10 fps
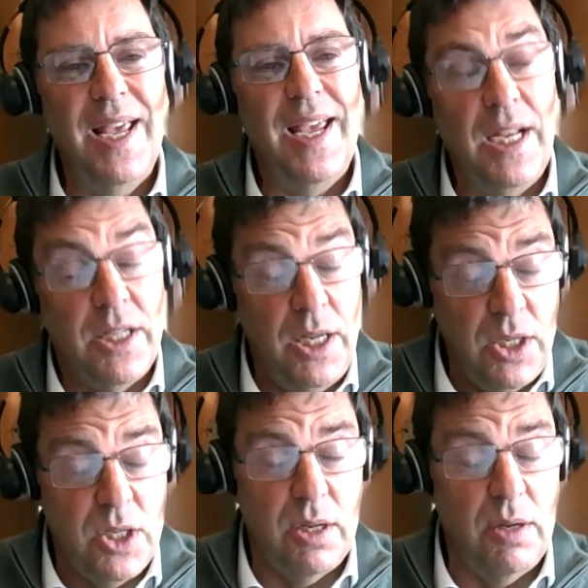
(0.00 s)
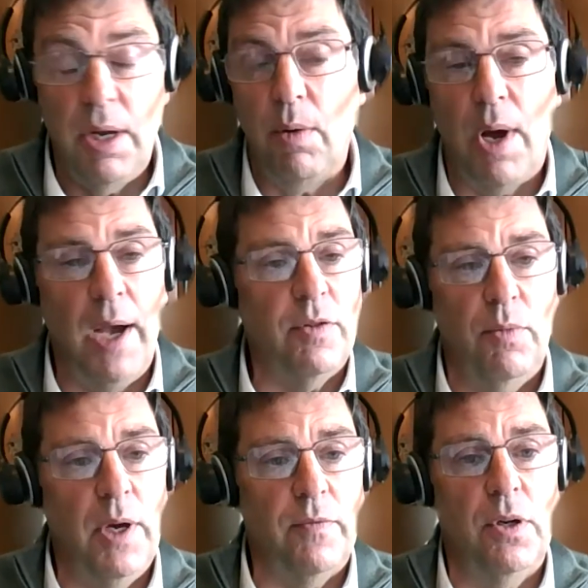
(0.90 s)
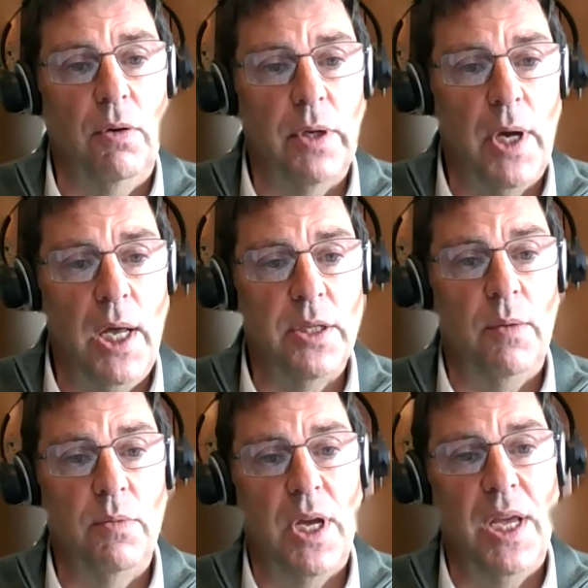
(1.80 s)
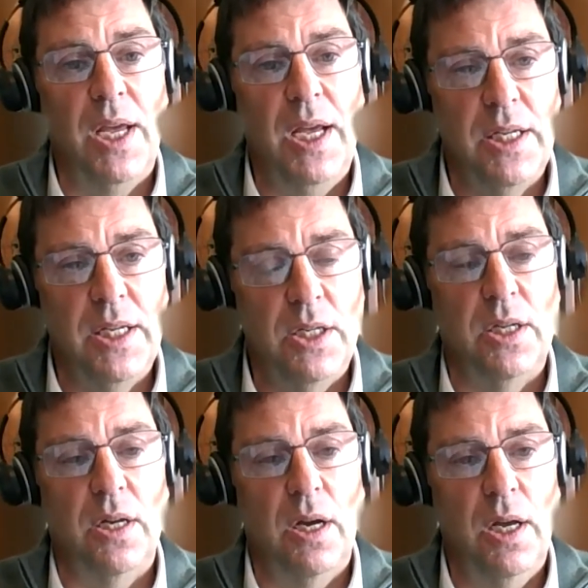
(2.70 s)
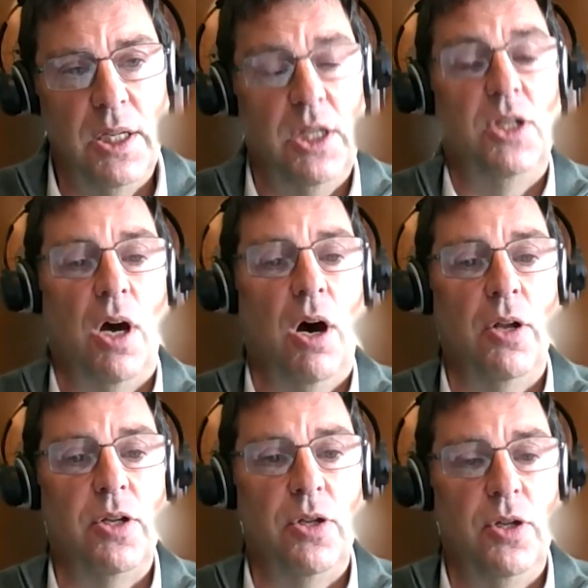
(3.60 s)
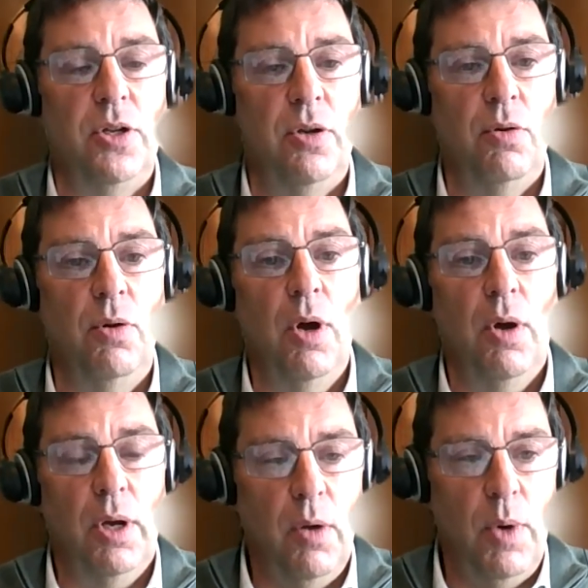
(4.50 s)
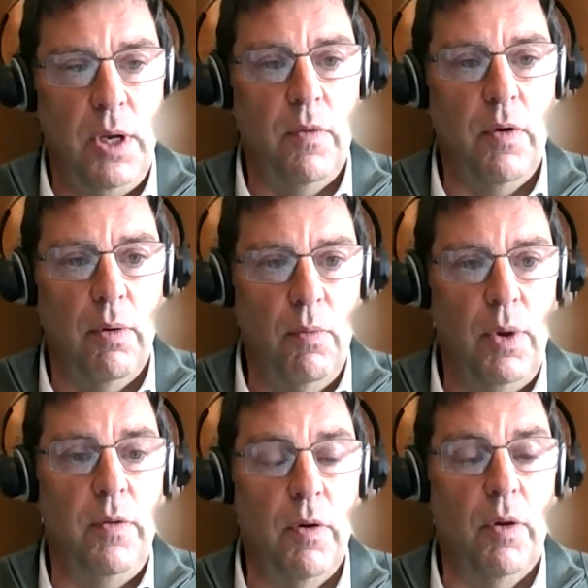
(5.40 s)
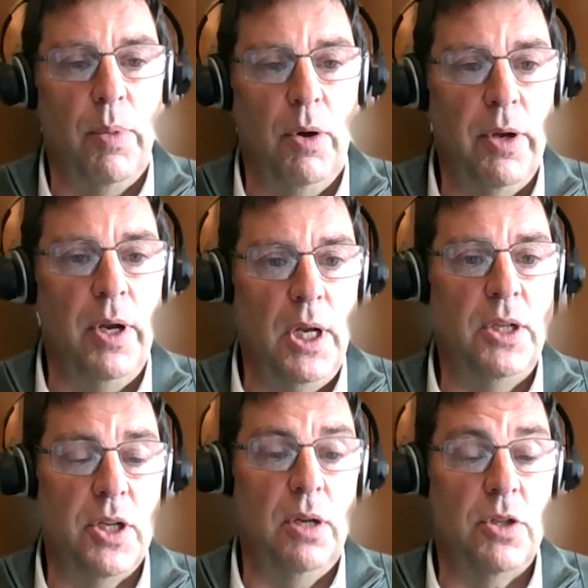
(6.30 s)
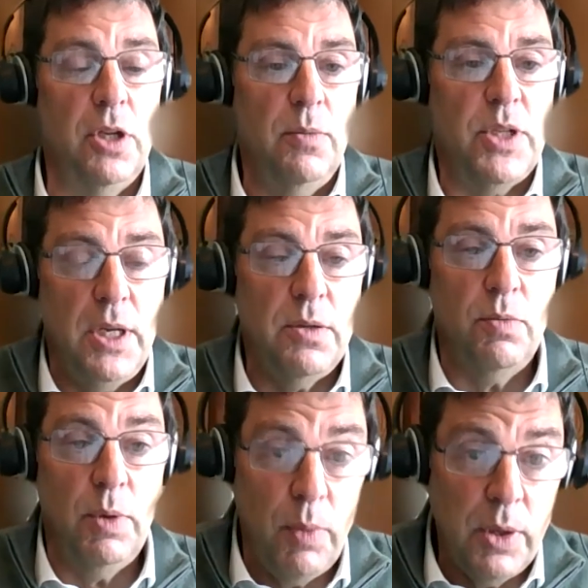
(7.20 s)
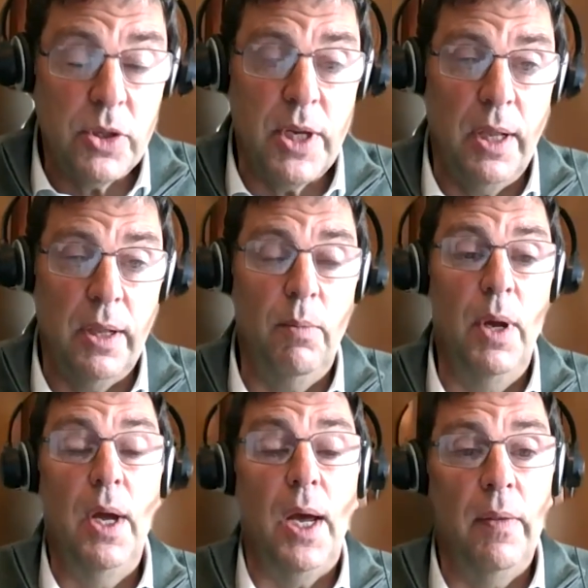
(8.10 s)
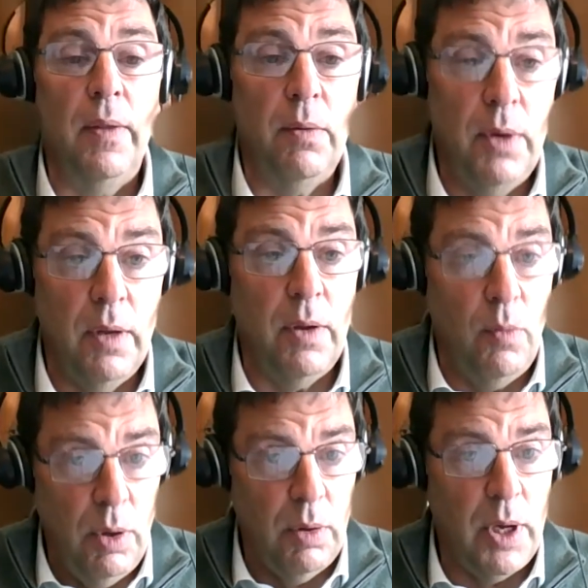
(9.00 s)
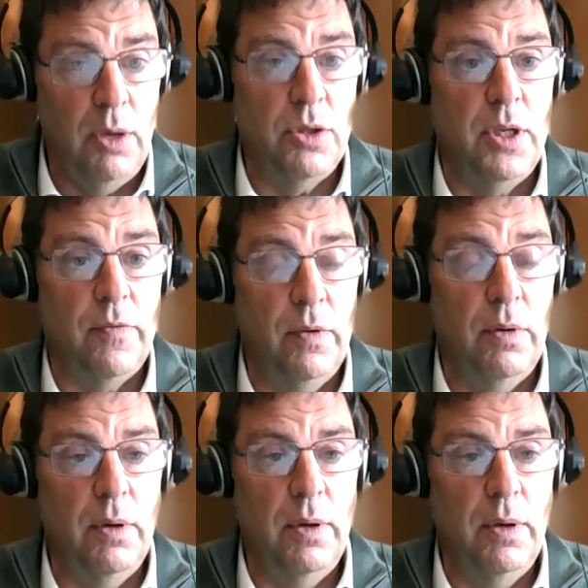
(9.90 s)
It is, we have to hold our hands up and say it is harder to do, when you've got the bond, and in certain circumstances we will sell them, and they will go to different